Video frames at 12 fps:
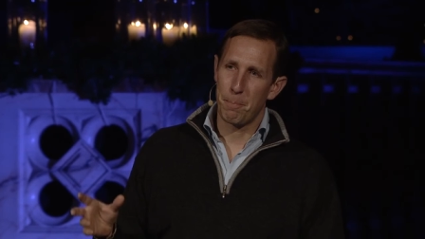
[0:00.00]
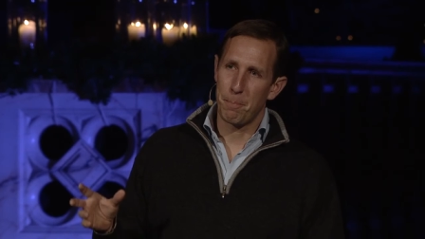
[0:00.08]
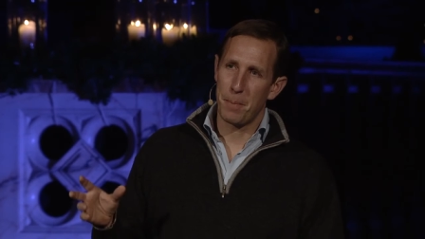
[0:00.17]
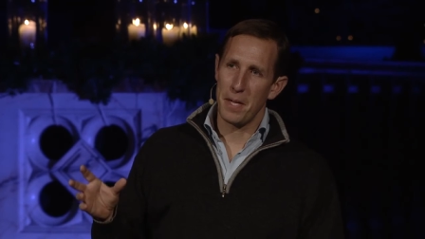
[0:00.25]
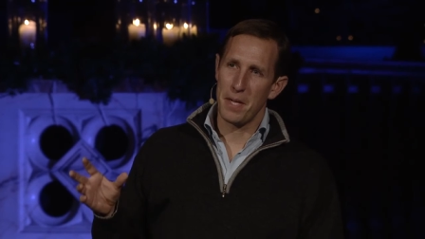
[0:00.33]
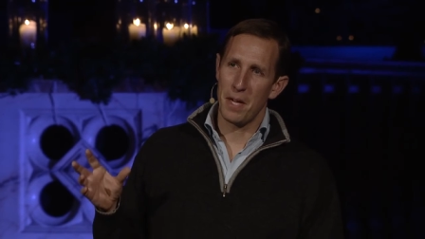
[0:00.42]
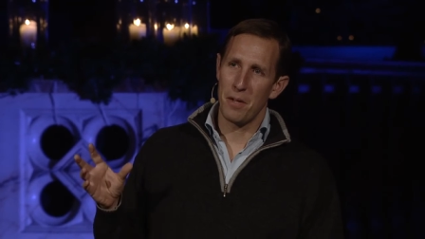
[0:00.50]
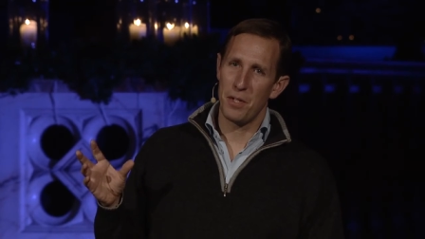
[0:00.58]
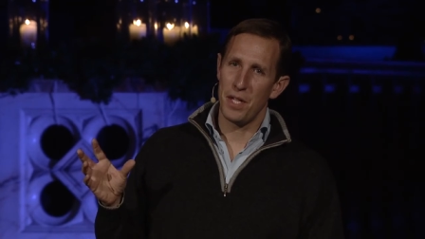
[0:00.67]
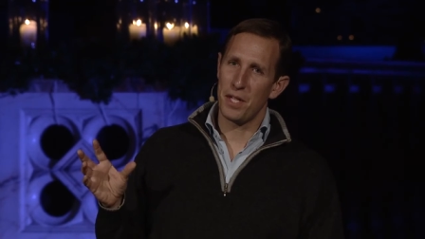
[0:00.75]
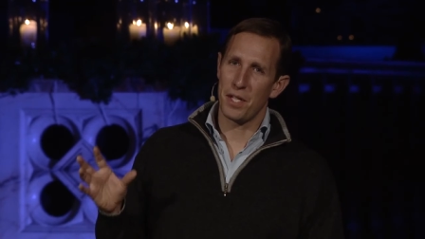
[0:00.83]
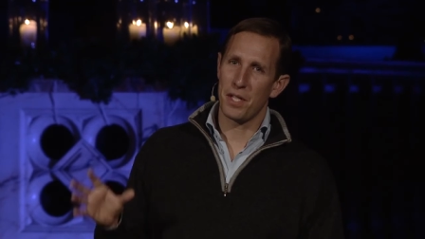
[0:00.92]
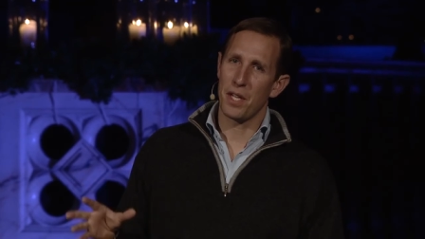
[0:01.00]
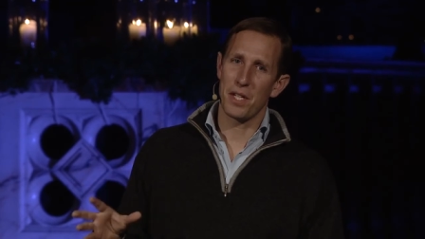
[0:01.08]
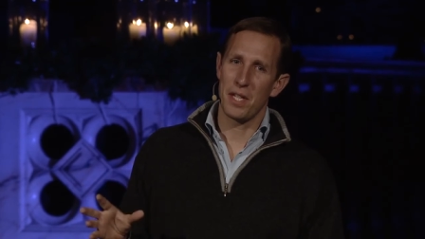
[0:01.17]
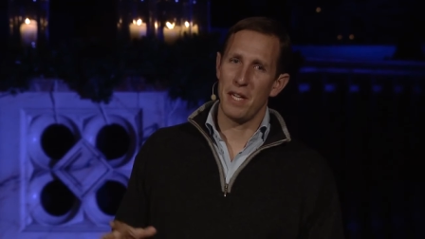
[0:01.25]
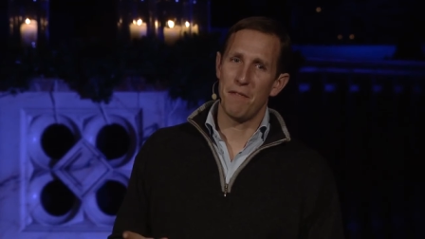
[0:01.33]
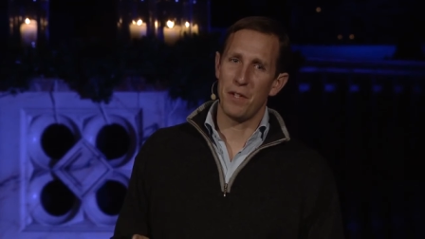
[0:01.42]
But you know, Jesus
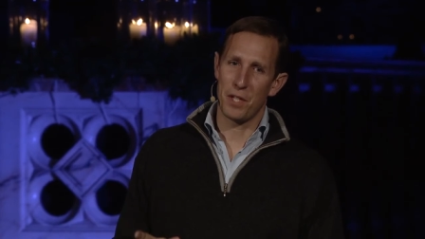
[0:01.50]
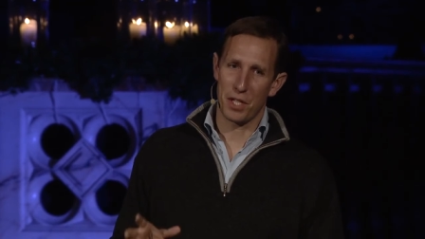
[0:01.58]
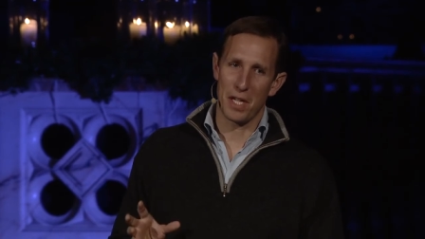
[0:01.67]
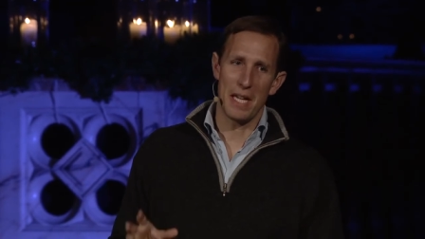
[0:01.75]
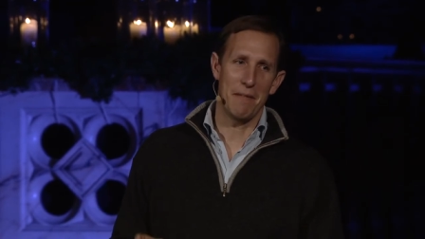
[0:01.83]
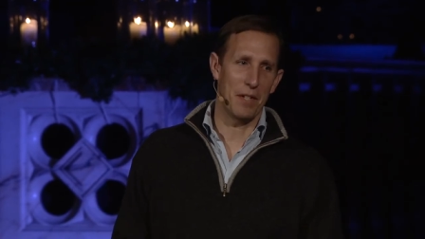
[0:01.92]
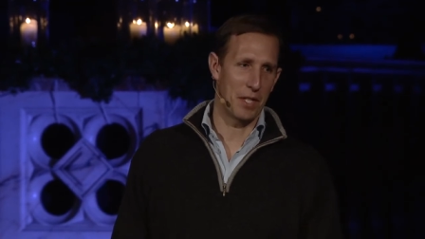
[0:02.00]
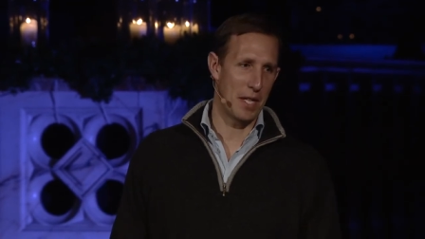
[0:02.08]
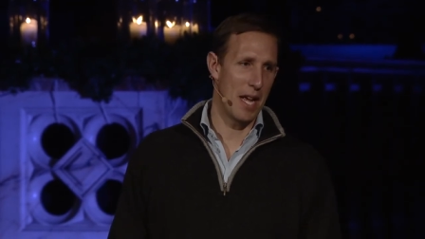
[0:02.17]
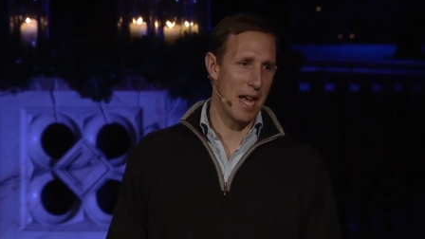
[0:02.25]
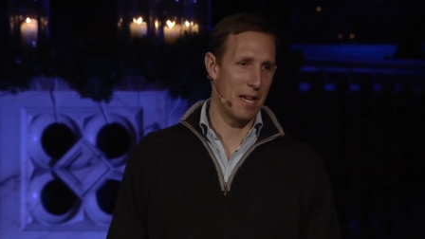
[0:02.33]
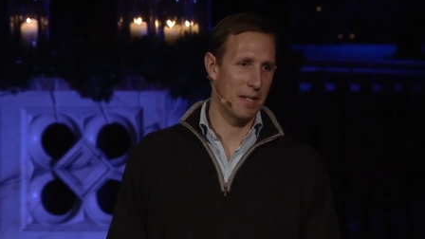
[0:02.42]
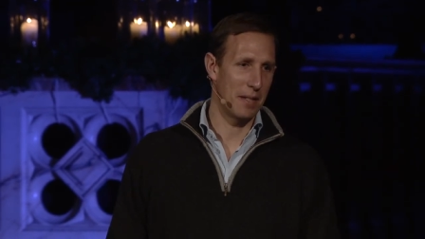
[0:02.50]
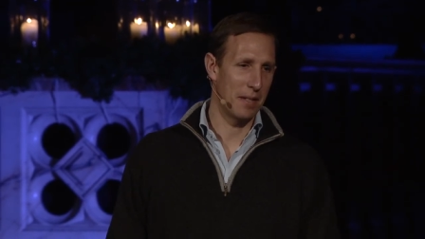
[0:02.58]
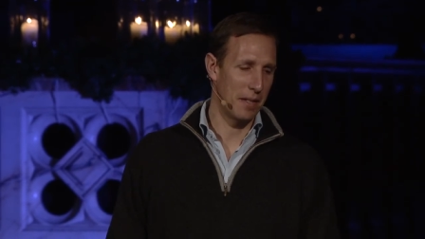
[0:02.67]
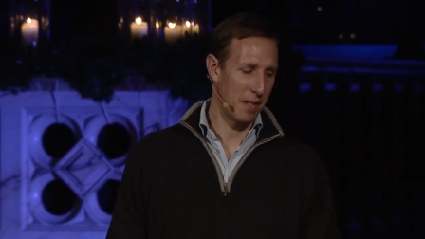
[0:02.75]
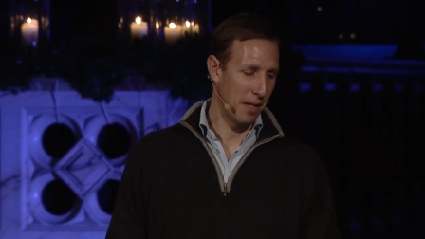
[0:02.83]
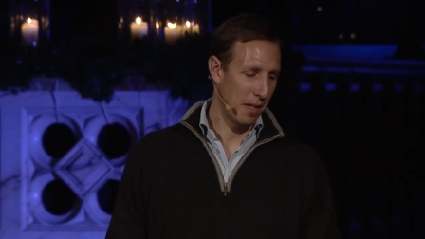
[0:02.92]
doesn't even just leave us there.
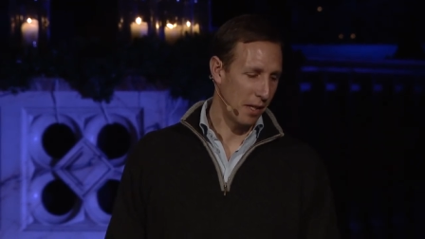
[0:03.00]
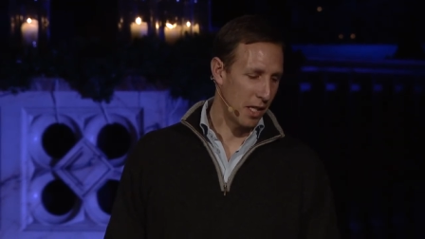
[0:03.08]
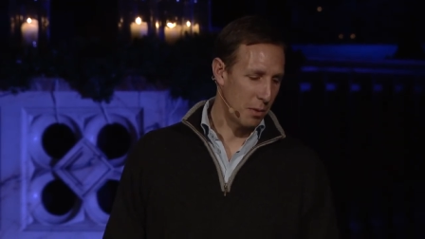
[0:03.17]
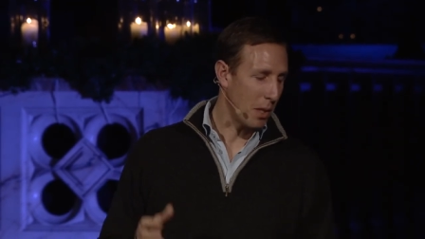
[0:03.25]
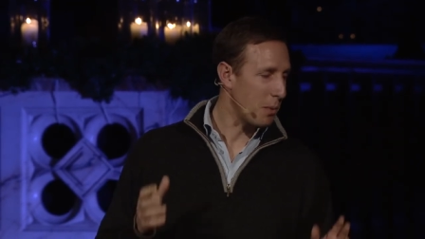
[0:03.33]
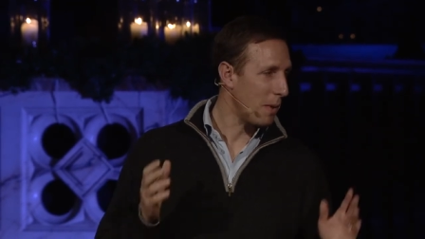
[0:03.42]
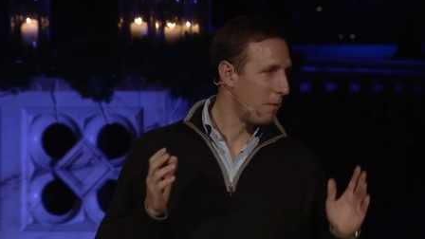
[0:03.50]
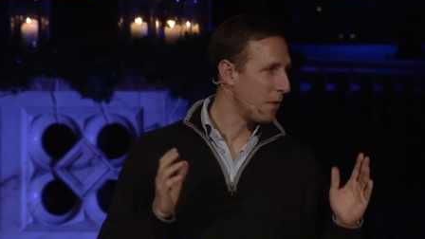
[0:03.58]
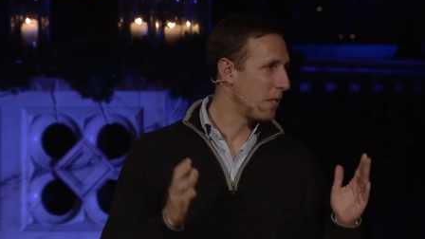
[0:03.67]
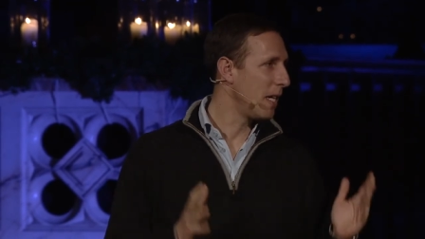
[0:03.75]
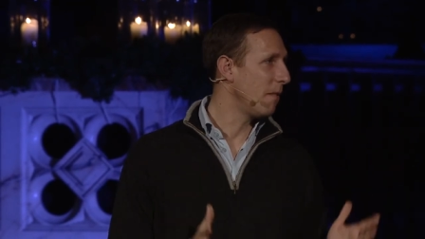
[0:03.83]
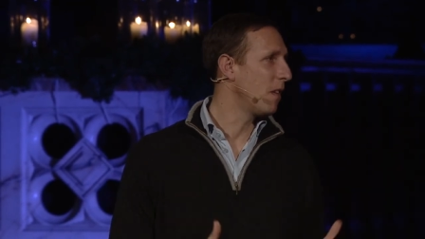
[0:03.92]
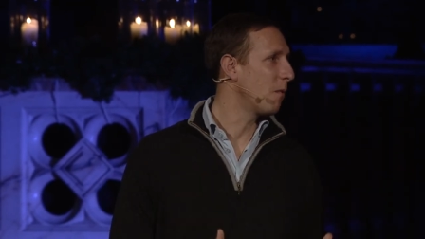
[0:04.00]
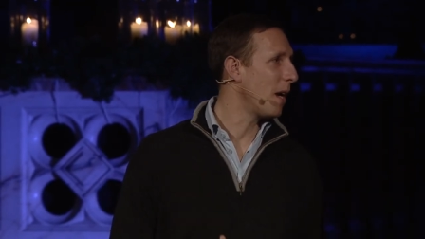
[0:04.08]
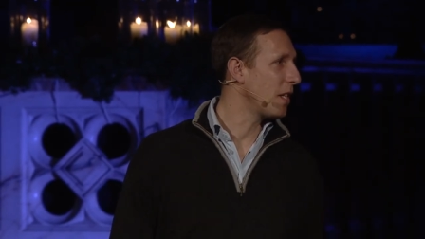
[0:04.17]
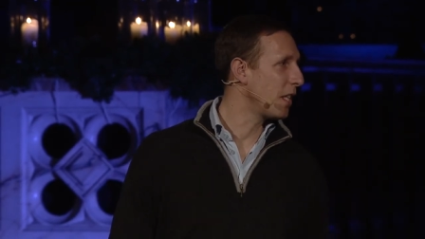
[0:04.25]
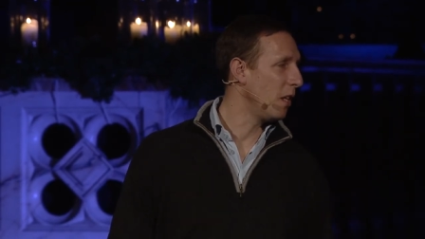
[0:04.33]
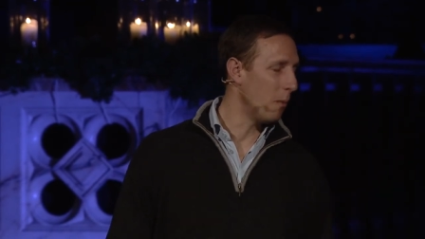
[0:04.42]
Because once we've received the
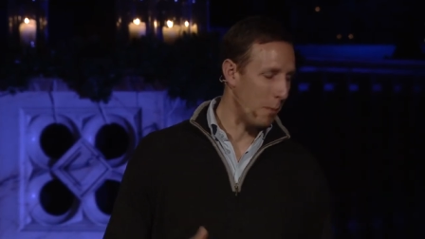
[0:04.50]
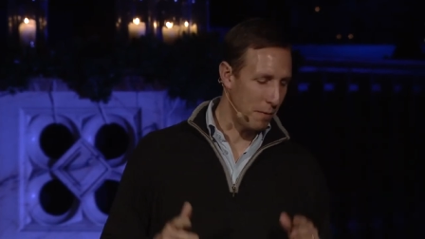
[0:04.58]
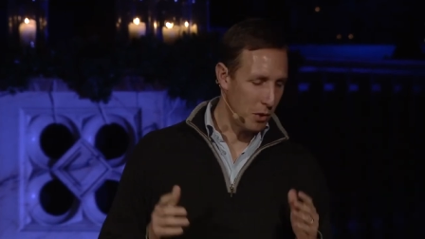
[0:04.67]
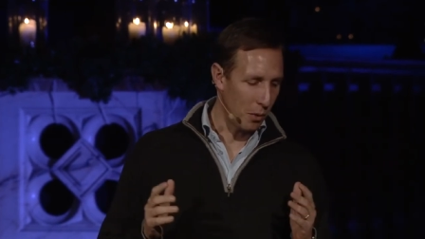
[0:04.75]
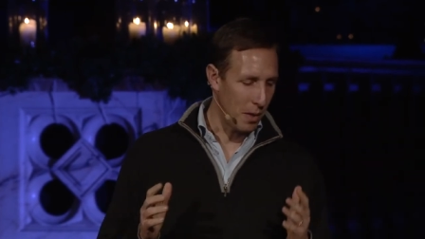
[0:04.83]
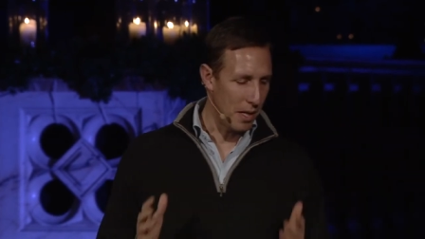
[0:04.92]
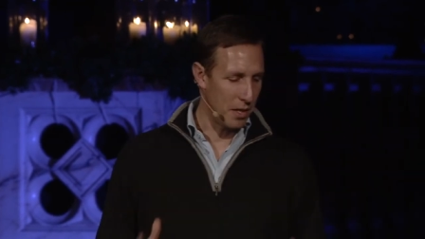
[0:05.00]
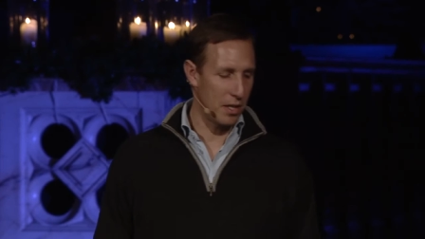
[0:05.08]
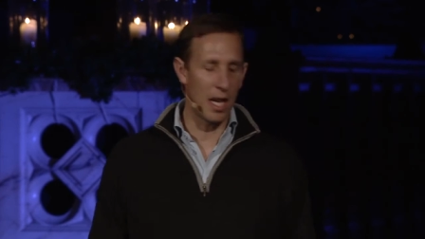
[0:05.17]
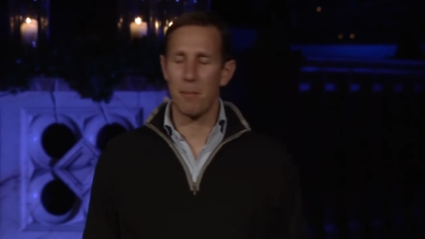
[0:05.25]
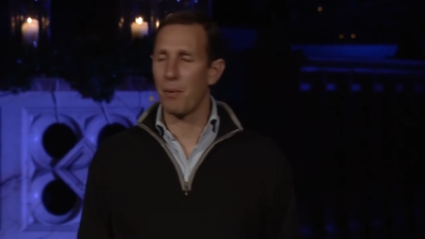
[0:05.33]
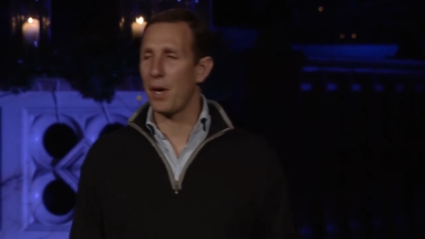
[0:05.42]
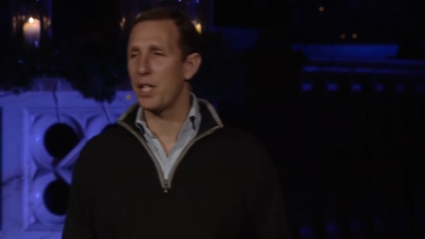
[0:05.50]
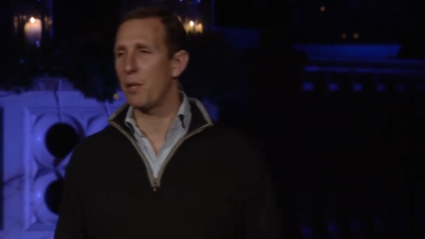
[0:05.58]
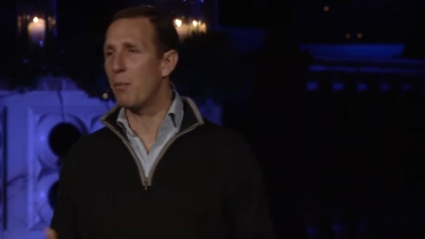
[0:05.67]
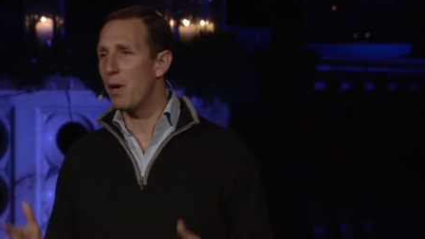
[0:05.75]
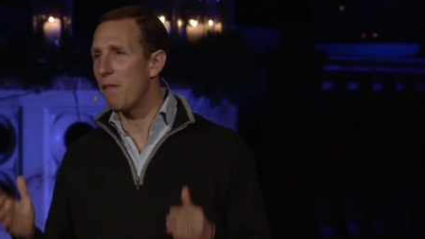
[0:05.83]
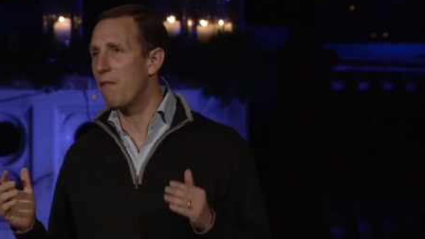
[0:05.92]
rescue and we've joined in the
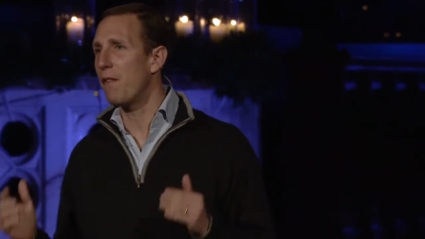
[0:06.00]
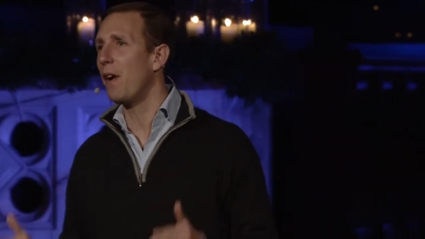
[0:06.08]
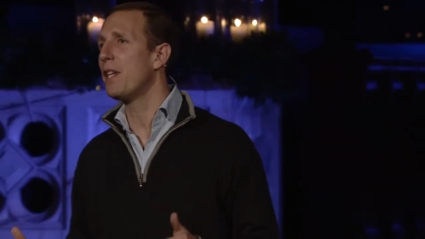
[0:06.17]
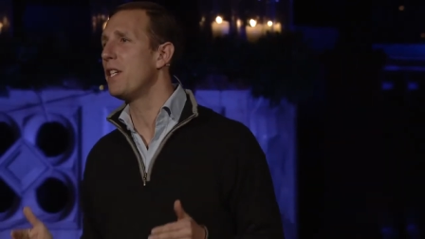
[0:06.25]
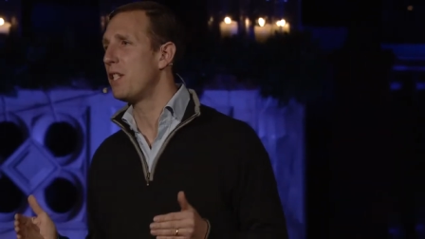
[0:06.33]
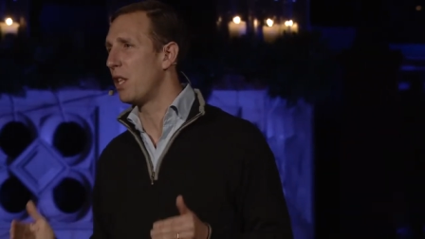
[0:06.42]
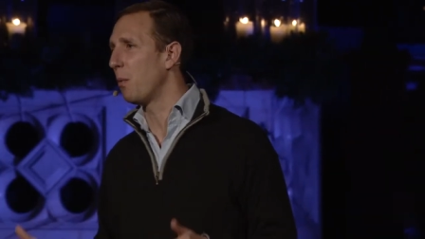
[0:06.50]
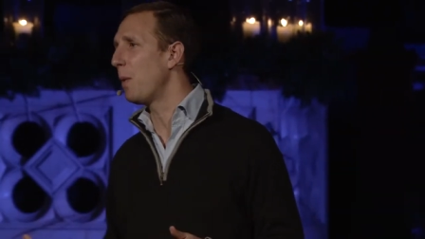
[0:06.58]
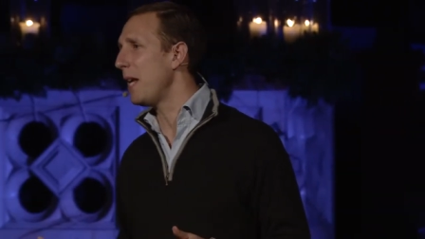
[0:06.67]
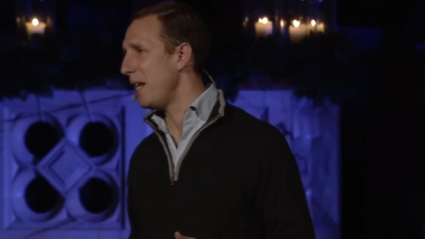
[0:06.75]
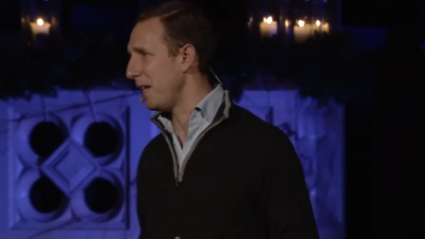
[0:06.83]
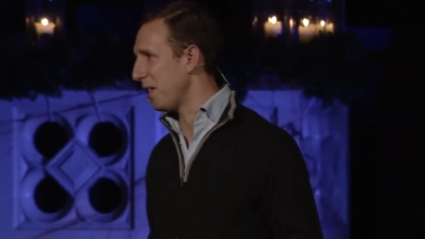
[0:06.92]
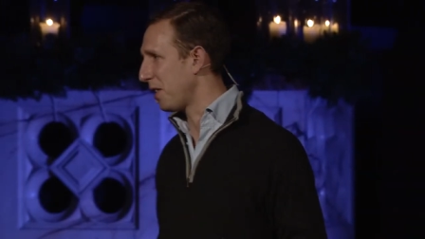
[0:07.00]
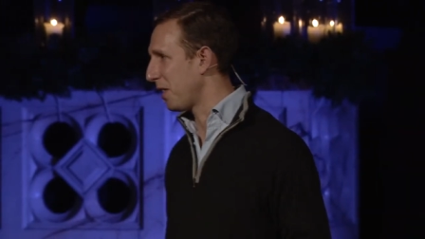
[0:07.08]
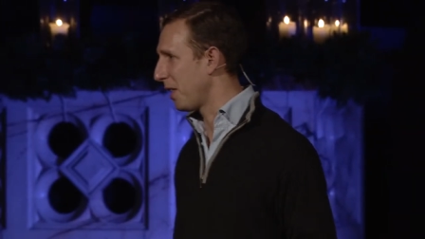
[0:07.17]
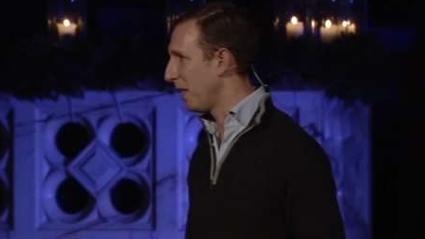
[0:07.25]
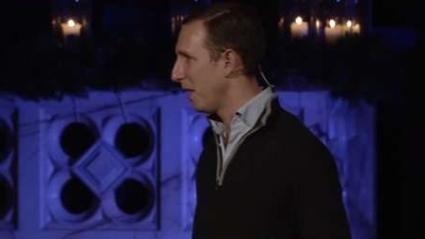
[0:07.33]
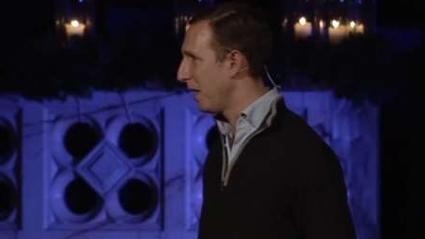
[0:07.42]
celebration, we're invited to the witness.